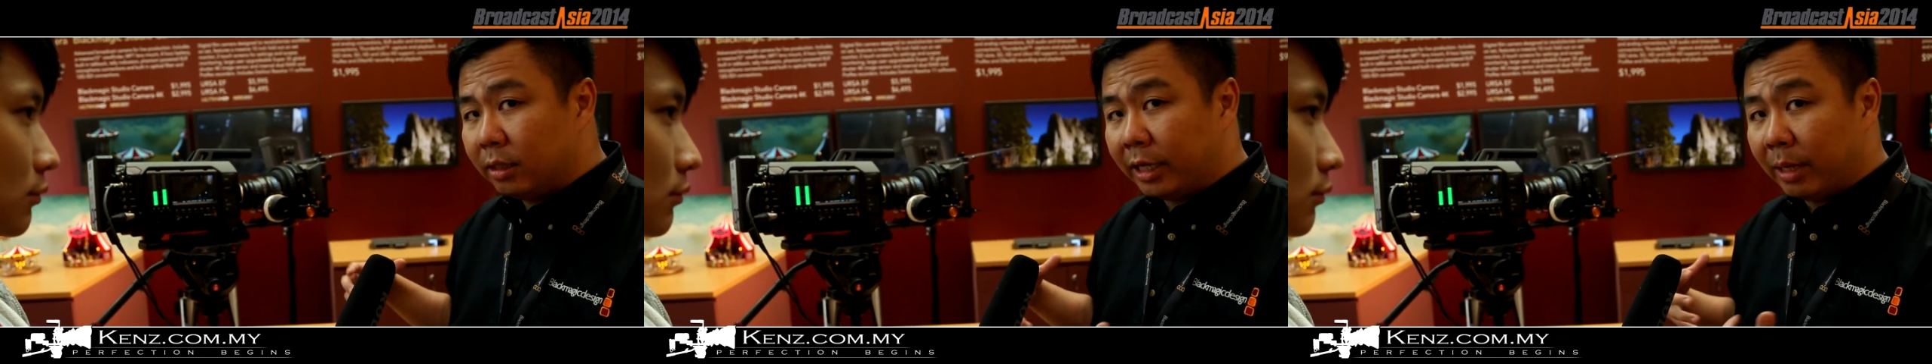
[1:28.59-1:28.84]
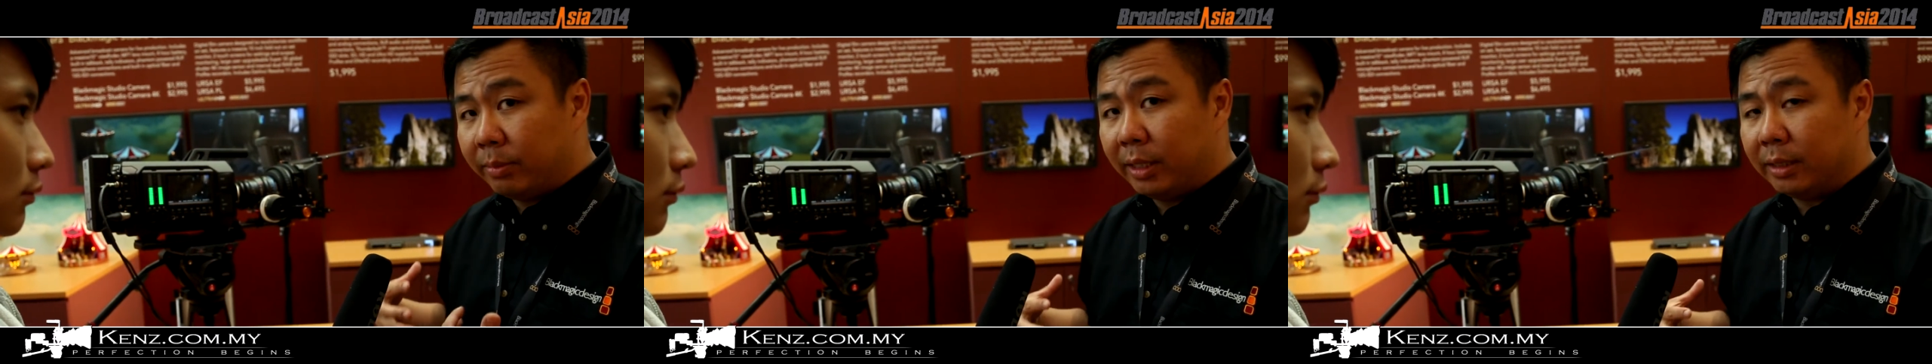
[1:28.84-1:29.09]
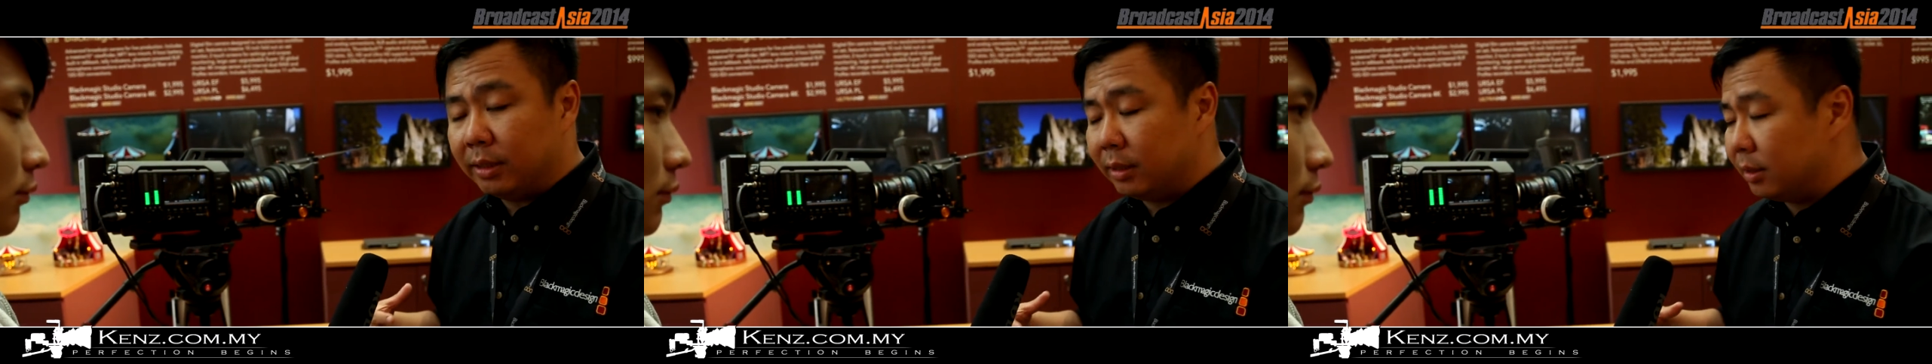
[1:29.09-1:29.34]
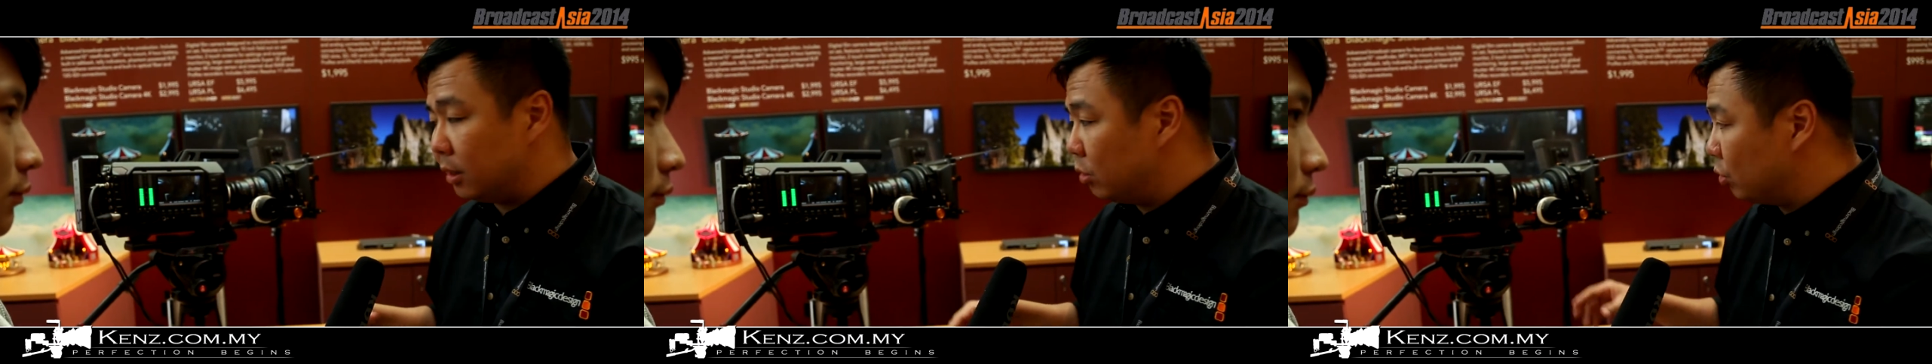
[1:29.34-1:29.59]
camera
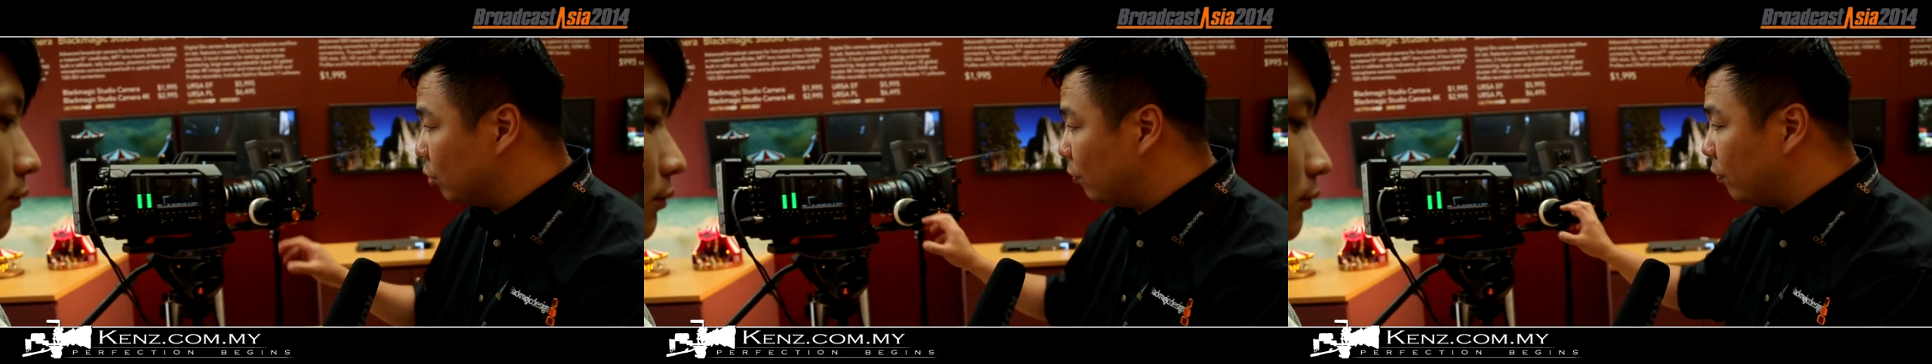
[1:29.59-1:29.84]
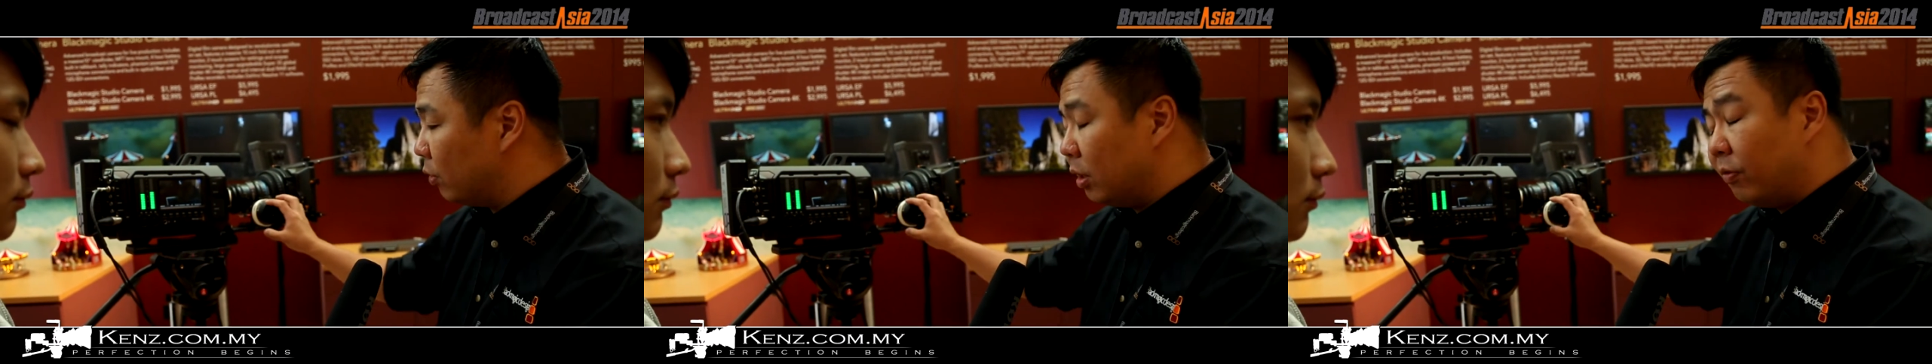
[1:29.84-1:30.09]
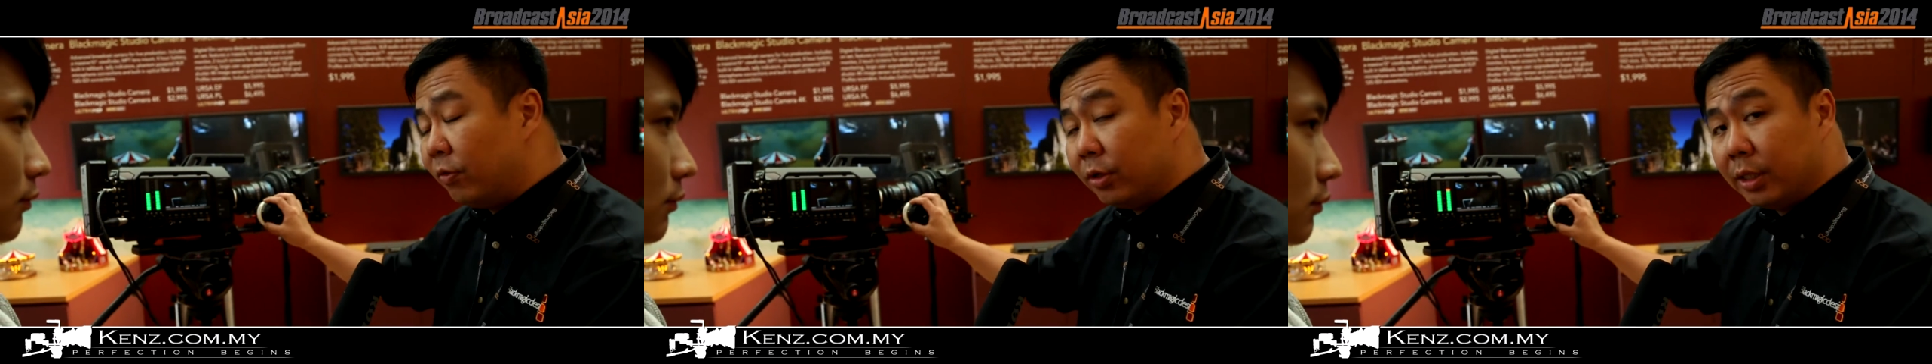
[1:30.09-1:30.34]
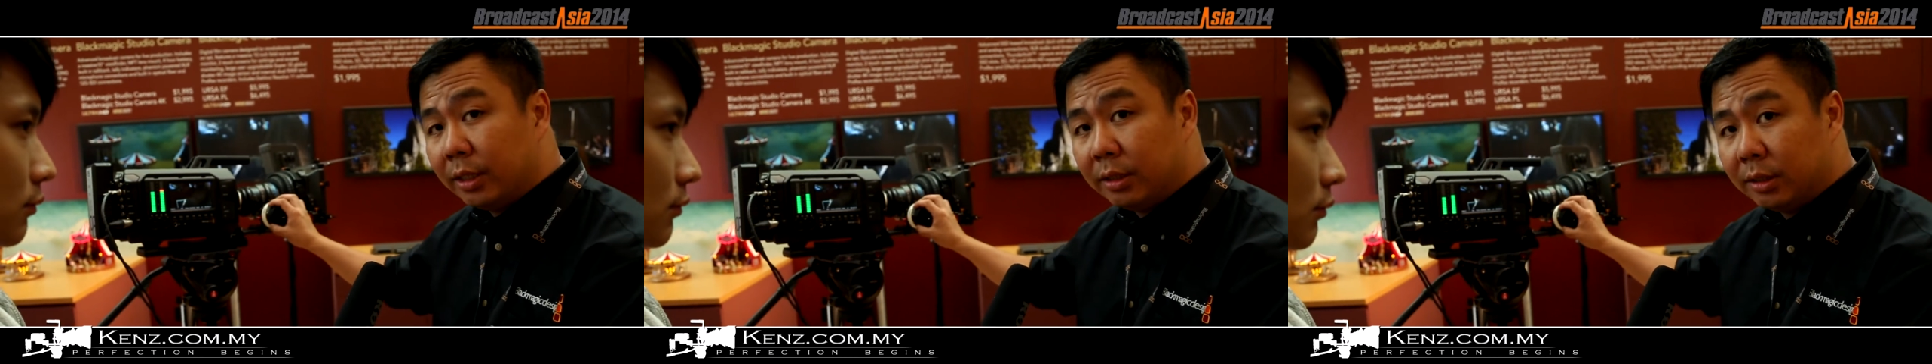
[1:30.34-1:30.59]
assistant to do follow
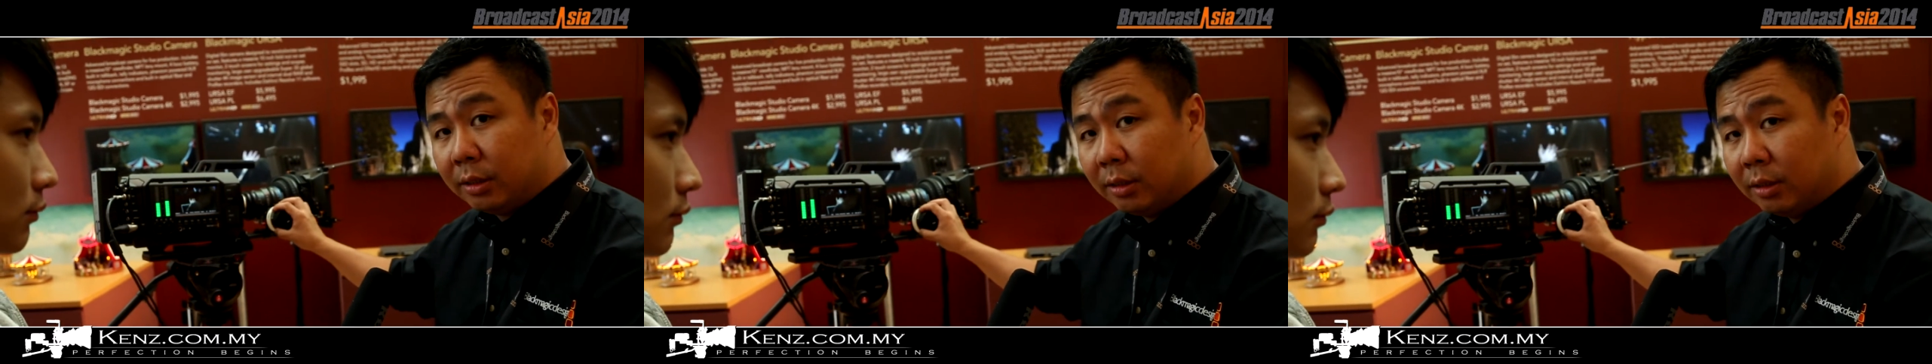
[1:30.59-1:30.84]
focus.